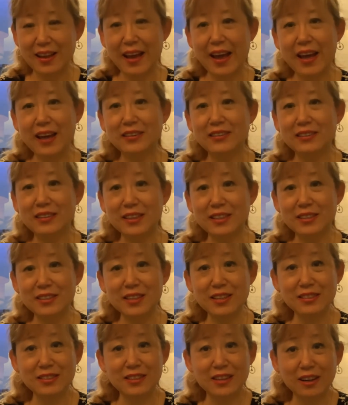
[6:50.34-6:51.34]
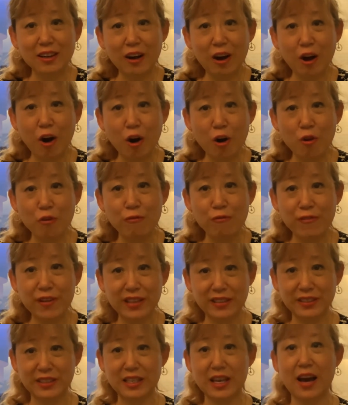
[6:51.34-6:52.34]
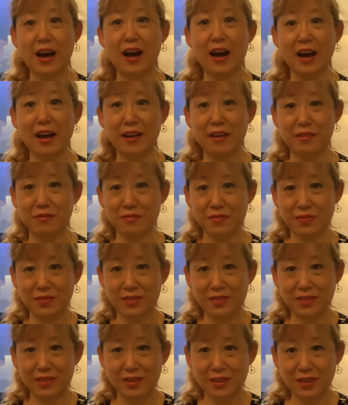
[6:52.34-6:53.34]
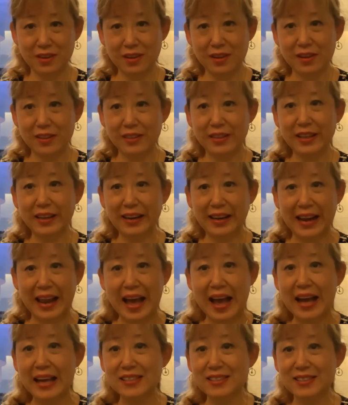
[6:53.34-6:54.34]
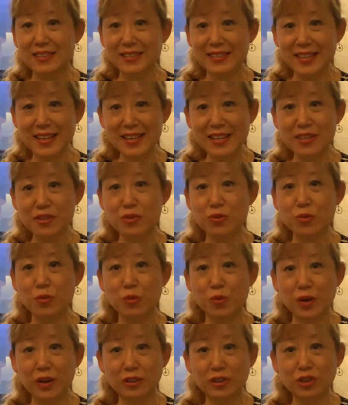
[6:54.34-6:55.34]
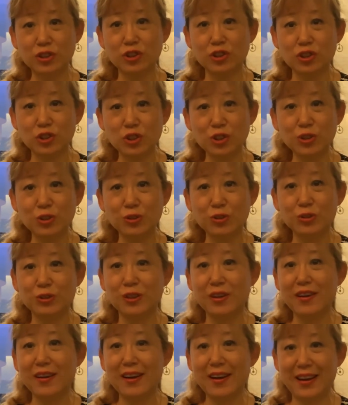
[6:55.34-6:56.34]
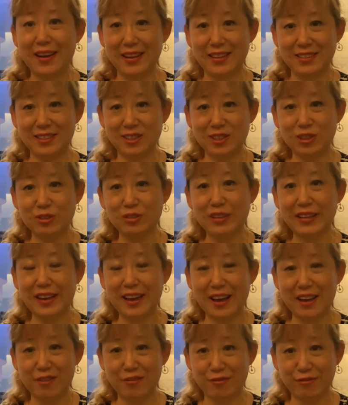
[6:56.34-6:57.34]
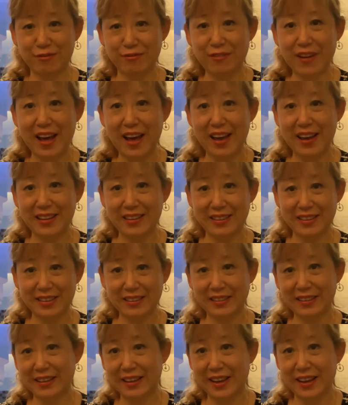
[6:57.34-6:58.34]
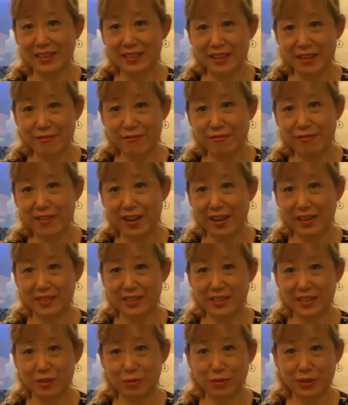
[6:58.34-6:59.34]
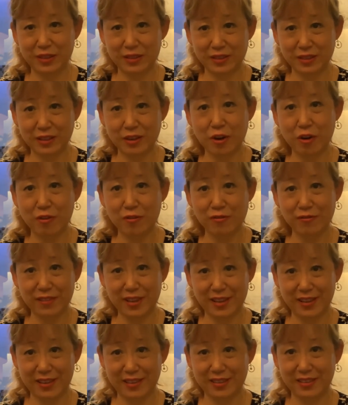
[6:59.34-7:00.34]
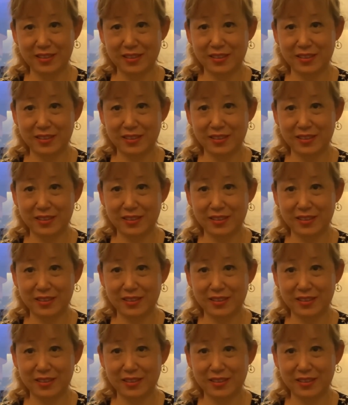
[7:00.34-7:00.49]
And this is a COVID time. The last thing you want to do is to get fat and get infected with COVID.